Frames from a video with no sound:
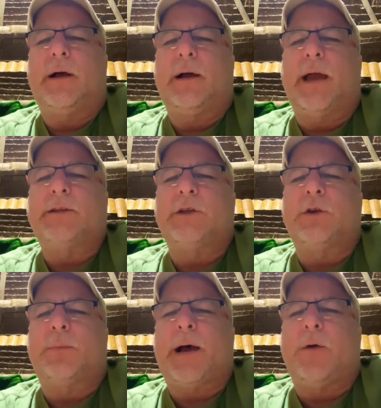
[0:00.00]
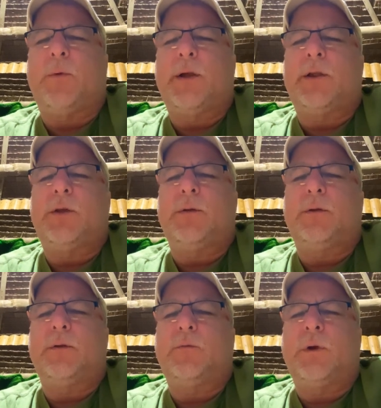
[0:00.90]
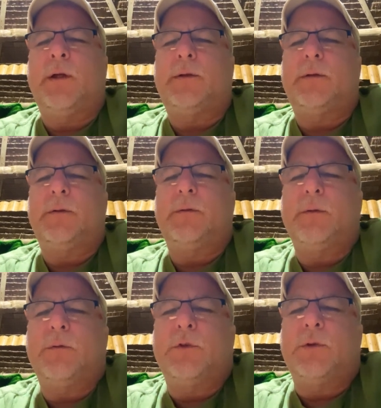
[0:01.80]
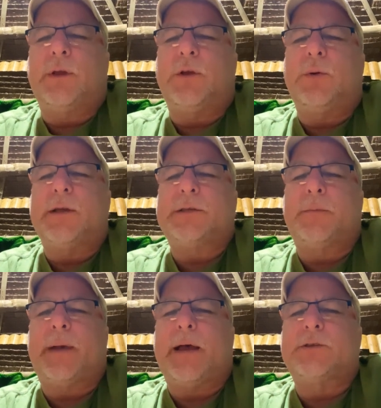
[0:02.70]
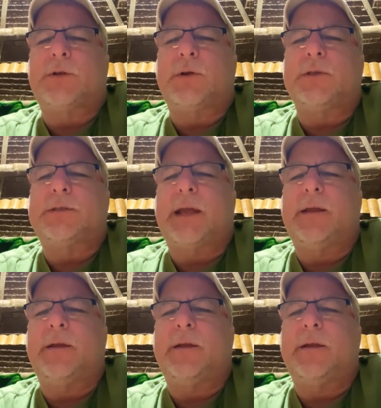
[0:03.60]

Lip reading: Hector Gubat, where do the U.S. ambassador and State